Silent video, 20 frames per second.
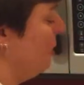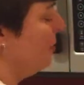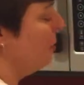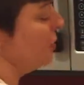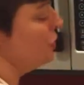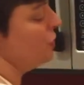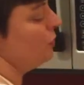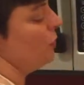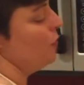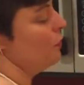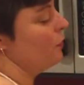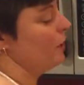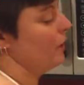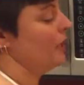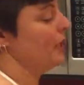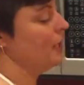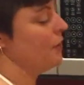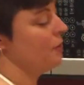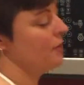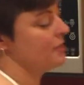but you won't
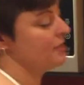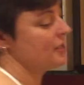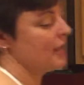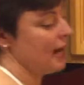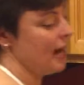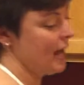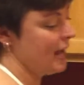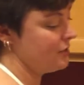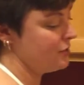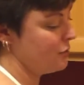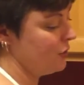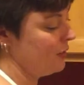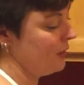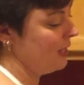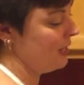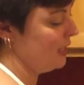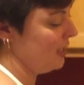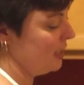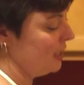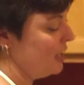really notice that as you're
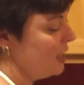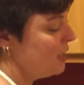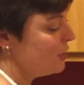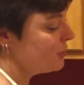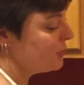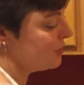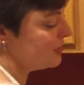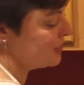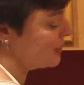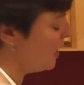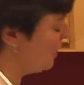eating, so it's